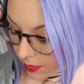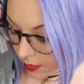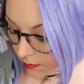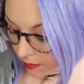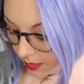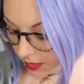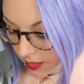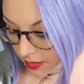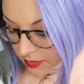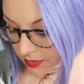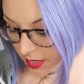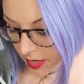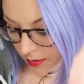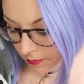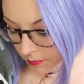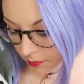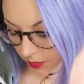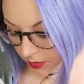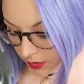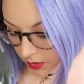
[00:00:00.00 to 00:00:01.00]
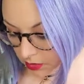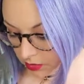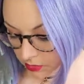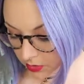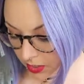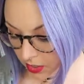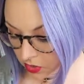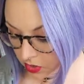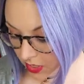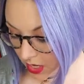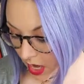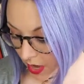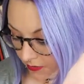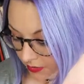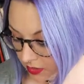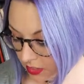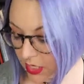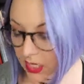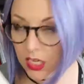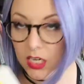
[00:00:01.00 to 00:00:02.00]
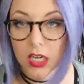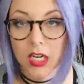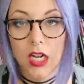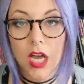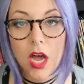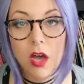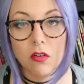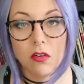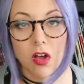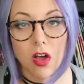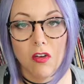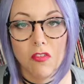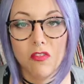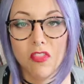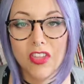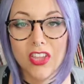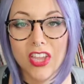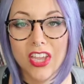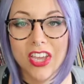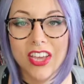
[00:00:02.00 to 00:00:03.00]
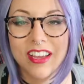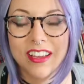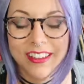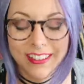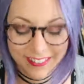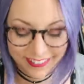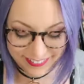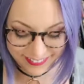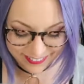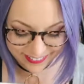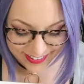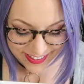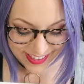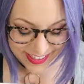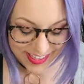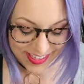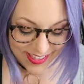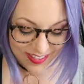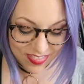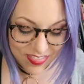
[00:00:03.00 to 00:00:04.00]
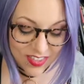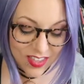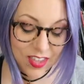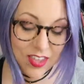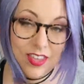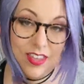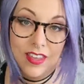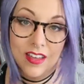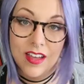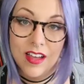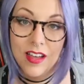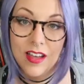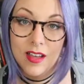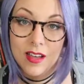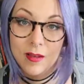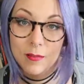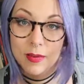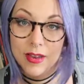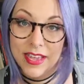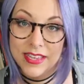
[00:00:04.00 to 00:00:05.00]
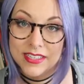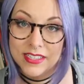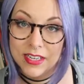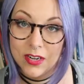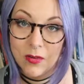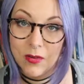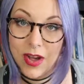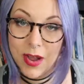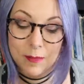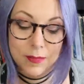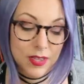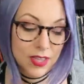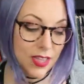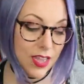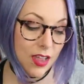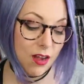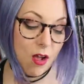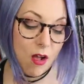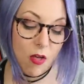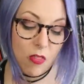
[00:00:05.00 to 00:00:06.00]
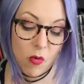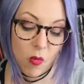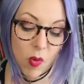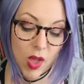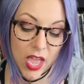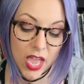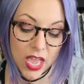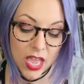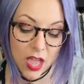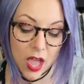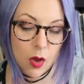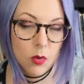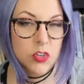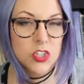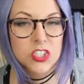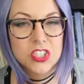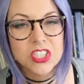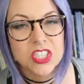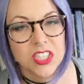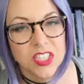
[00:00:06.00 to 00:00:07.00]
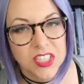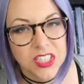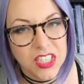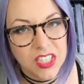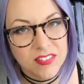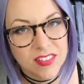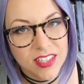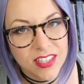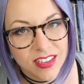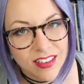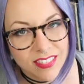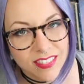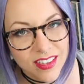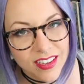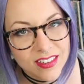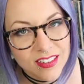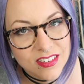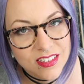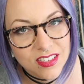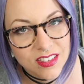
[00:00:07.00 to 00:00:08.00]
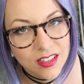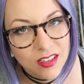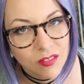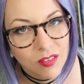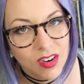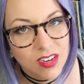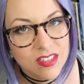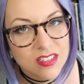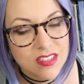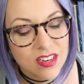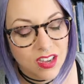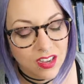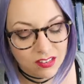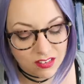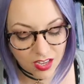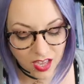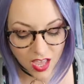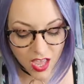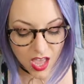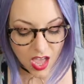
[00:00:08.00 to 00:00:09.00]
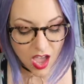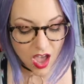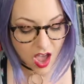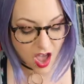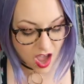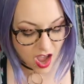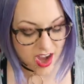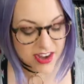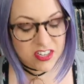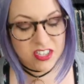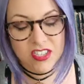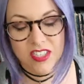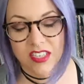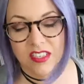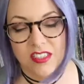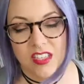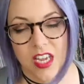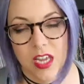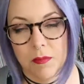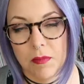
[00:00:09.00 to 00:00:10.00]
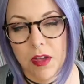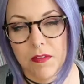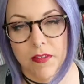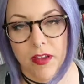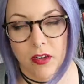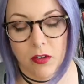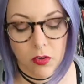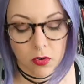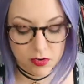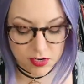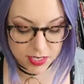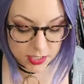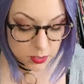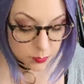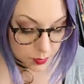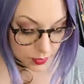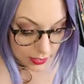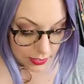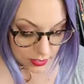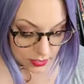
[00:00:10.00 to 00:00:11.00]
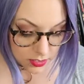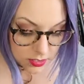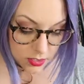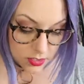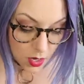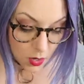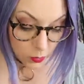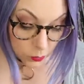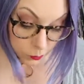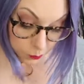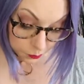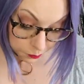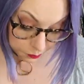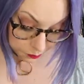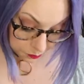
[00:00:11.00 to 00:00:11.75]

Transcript: but because I'm really strange and haven't taken it out of the plastic wrapping yet all the way, we're just gonna leave it like that until it wears down. I just like to keep my vinyl crisp. So